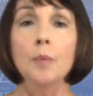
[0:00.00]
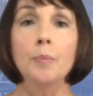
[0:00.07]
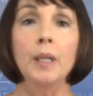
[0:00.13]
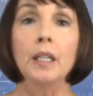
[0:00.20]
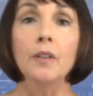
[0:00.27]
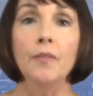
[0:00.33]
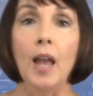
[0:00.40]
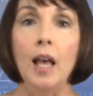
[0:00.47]
pick
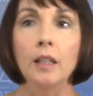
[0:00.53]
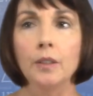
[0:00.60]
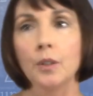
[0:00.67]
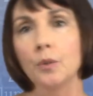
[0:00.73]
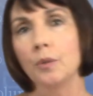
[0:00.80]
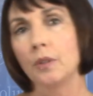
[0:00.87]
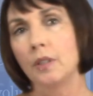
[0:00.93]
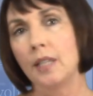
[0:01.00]
a
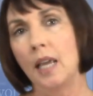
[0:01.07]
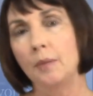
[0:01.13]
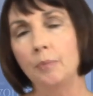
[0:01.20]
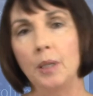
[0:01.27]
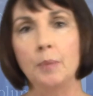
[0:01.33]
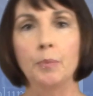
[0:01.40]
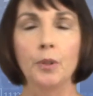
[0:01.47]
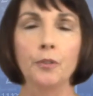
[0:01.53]
value, 10
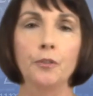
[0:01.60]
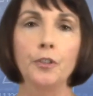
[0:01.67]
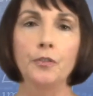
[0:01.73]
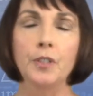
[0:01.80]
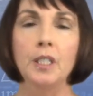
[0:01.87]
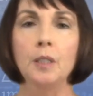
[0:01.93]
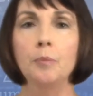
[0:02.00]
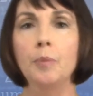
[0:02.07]
people,
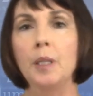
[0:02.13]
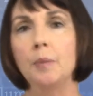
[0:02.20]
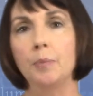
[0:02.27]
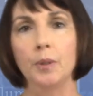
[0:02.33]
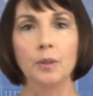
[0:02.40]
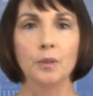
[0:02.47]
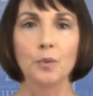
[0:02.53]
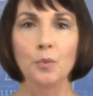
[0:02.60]
15
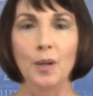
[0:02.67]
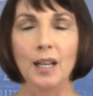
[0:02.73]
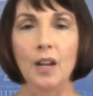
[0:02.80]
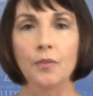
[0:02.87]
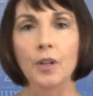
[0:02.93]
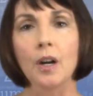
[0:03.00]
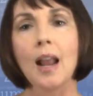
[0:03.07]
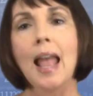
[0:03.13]
people,
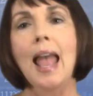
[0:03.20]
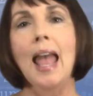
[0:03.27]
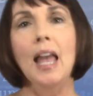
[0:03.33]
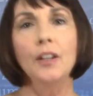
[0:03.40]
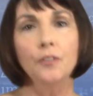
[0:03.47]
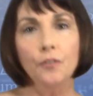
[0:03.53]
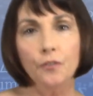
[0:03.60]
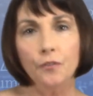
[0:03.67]
whatever,
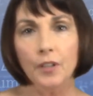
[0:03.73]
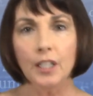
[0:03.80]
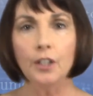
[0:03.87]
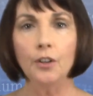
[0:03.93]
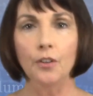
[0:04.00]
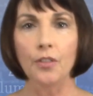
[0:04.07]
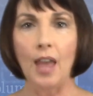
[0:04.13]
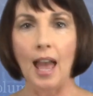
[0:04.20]
and
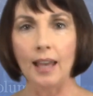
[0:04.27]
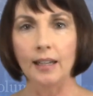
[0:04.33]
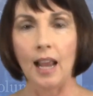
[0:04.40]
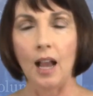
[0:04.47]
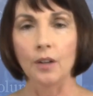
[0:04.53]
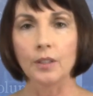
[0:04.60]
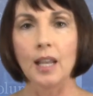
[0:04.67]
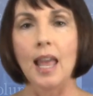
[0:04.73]
figure that
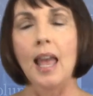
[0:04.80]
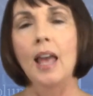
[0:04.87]
out.